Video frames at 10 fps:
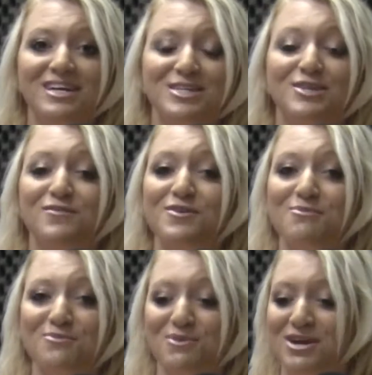So if you
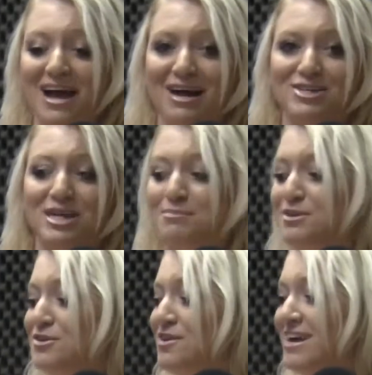look hashtag
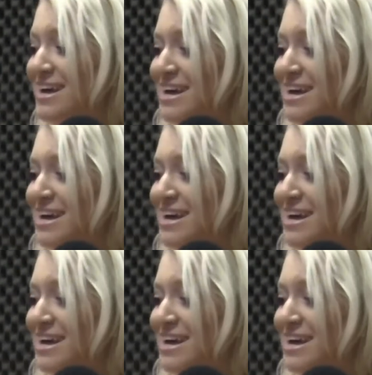blue,